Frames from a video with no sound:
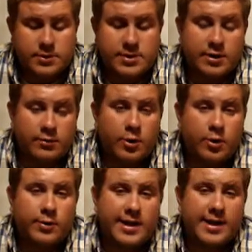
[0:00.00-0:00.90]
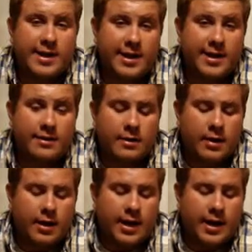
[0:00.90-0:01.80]
zeroing it in
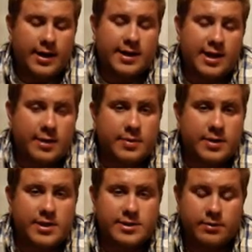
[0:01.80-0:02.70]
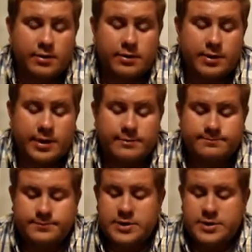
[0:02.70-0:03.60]
and then keeping it zeroed
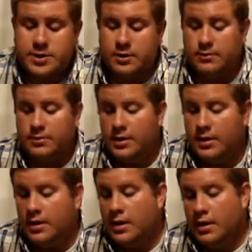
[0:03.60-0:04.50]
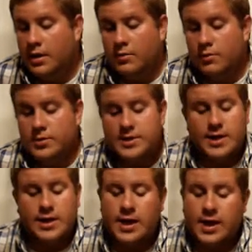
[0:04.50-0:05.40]
in. So once
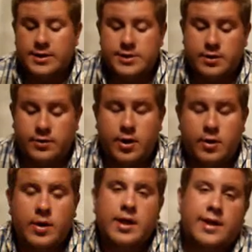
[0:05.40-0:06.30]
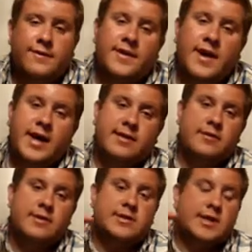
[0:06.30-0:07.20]
again, I just don't know. In fact,
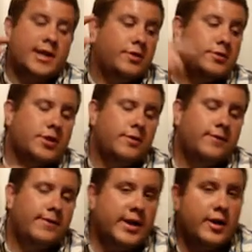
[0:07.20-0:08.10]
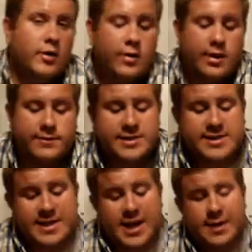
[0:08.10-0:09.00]
there is a YouTube video of the
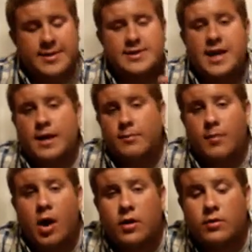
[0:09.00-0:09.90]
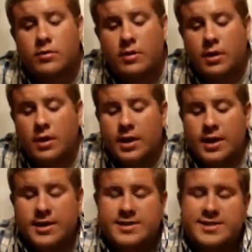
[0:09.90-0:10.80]
same exact model
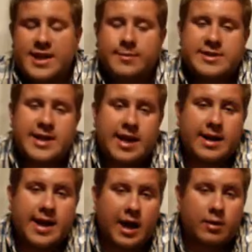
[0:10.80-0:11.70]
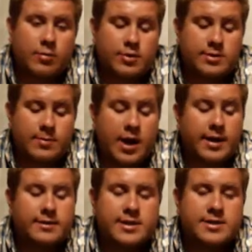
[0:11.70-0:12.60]
in the same exact caliber as
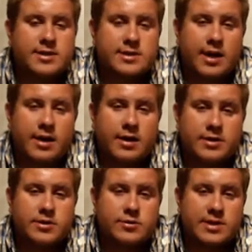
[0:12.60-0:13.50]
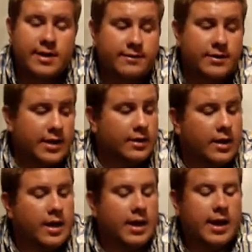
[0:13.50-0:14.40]
mine. This is a 270,
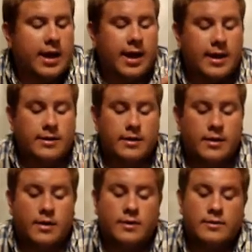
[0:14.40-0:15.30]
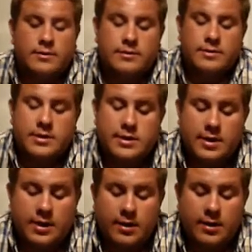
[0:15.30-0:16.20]
and
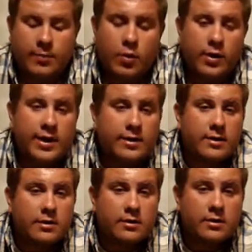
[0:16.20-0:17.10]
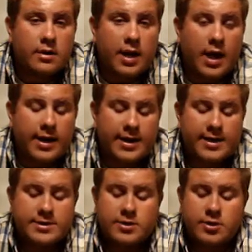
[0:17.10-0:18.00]
the boy got
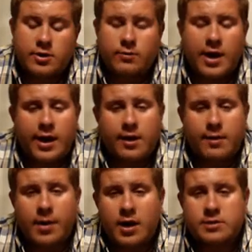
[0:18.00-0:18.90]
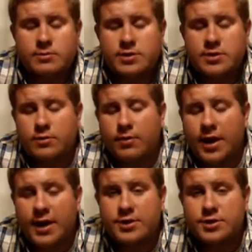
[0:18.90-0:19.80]
his, took it right out of the box, went to the
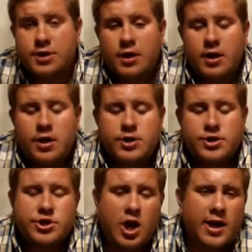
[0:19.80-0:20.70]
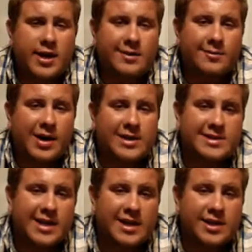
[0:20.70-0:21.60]
range, shot it, and by the
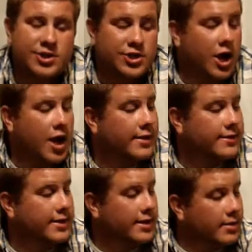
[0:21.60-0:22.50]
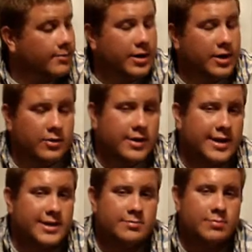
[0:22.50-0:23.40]
second shot, the barrel
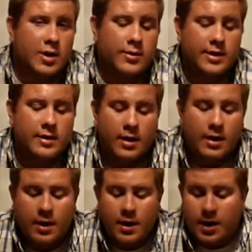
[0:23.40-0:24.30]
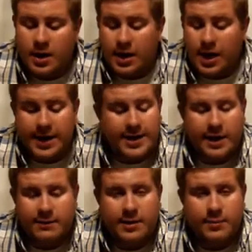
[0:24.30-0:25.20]
had exploded. I didn't
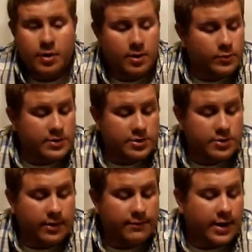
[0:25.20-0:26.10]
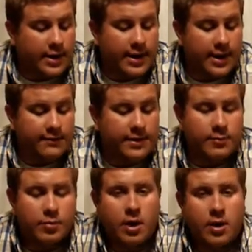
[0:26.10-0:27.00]
have that problem whatsoever. I didn't have
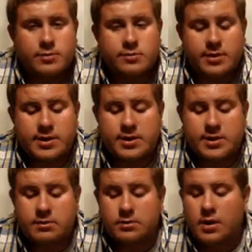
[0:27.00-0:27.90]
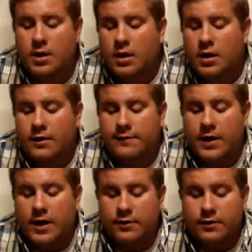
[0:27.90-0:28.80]
any problems with this
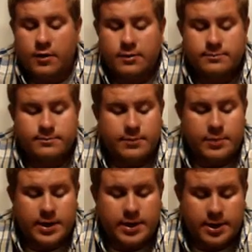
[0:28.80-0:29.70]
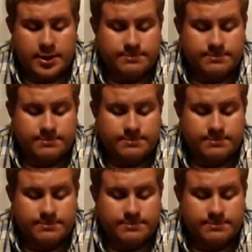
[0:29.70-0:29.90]
firearm. But